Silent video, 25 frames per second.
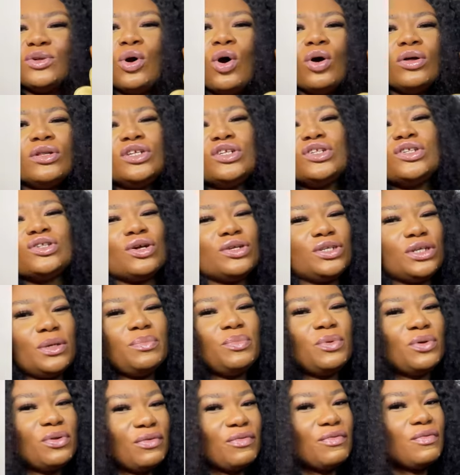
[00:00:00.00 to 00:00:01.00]
Gold is such a
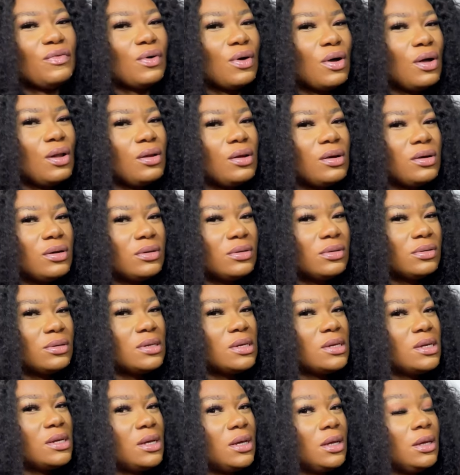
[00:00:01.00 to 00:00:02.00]
beautiful color.
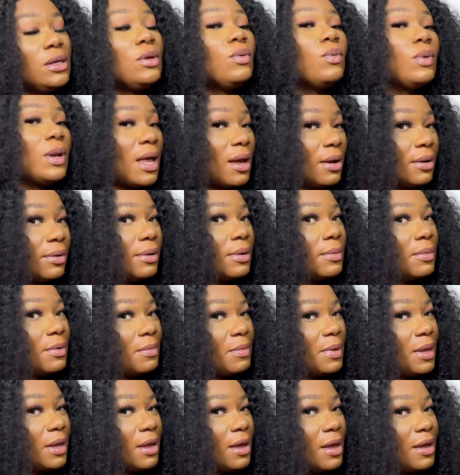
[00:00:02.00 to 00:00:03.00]
You will agree
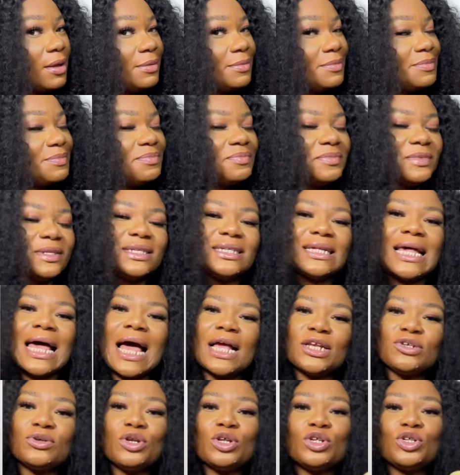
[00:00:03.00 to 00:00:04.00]
with me, yeah? It's
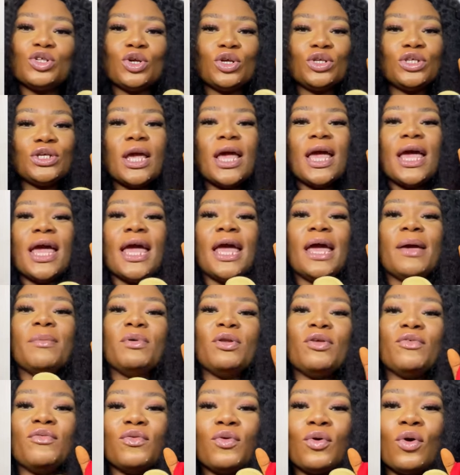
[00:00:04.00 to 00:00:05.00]
actually such a
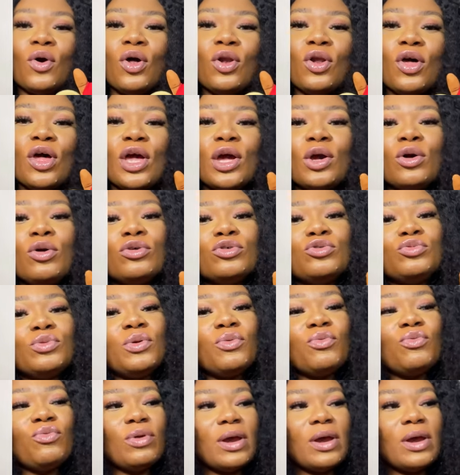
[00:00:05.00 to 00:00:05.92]
beautiful color. It goes with